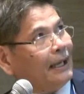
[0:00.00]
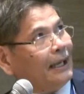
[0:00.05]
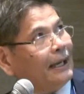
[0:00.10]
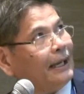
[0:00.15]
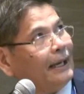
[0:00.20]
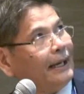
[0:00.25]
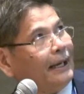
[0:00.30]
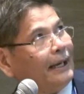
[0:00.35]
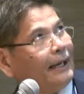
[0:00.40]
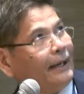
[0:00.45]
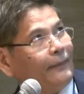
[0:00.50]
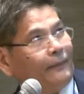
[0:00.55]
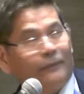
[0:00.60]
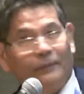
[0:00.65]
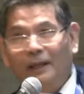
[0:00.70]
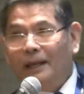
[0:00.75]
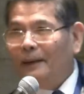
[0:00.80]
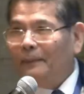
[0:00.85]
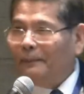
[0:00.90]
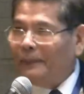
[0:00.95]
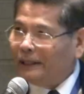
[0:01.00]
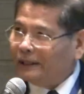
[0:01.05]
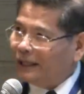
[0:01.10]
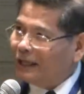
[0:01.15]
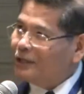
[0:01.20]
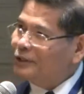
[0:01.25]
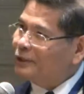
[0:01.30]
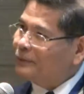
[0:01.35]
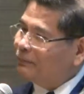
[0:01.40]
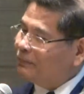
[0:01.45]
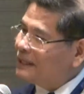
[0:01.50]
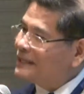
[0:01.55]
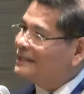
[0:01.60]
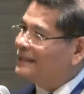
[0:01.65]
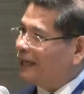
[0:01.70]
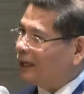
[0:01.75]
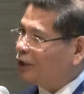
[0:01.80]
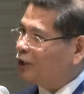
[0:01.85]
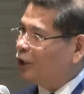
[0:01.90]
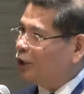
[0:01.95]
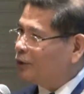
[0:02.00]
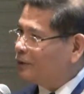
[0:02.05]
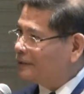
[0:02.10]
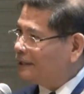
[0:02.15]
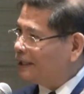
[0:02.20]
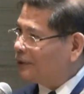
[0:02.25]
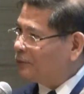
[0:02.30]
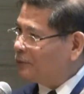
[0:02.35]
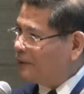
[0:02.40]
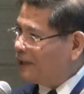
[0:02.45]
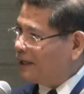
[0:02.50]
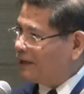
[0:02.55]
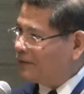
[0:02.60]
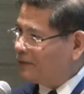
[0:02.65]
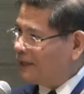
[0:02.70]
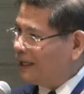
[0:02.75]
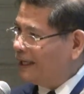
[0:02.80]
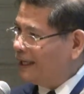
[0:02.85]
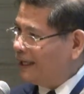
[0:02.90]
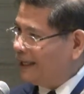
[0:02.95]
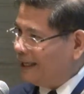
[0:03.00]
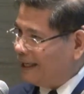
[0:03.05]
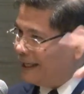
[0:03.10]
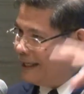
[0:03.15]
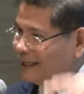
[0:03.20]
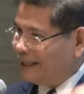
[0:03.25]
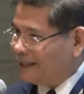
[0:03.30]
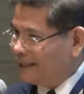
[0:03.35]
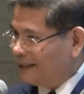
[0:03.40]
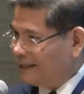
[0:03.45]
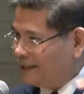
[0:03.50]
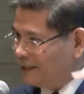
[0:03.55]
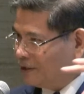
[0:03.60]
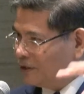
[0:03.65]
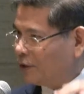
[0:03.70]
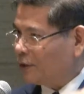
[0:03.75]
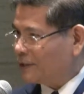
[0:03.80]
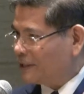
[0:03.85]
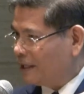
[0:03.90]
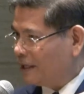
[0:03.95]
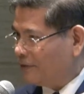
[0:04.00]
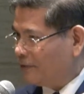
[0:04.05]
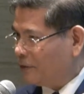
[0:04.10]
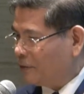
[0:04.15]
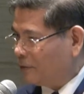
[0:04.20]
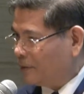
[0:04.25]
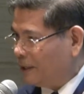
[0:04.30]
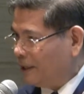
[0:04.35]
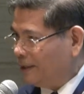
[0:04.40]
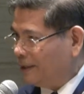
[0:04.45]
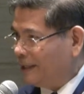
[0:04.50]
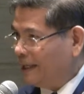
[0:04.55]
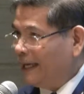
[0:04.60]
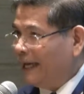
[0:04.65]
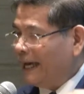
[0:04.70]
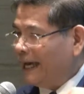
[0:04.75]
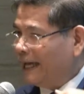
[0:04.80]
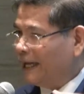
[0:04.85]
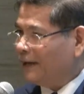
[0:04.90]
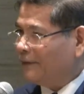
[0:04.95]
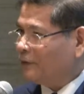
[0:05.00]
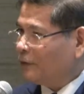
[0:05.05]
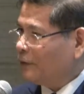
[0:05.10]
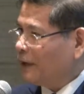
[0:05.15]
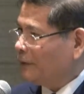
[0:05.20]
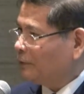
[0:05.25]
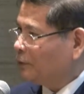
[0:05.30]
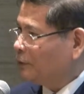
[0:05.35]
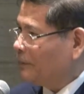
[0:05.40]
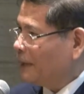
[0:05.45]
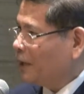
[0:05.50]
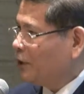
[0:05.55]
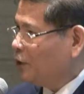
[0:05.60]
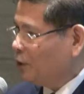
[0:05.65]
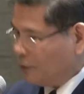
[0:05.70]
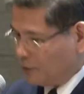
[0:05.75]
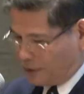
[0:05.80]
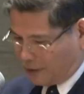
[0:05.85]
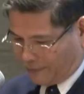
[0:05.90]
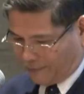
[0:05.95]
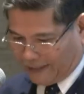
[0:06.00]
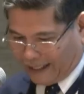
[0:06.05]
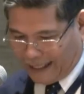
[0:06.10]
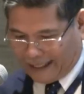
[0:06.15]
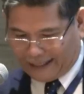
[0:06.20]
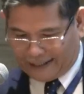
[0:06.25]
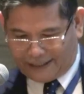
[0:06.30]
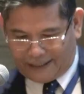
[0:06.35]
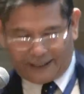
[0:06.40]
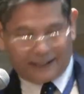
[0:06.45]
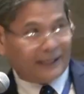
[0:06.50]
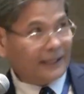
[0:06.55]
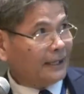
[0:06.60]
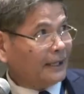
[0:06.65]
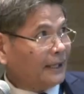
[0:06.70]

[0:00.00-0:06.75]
But also, please take note that we are really in the growth center of the world, and we have to make use of that.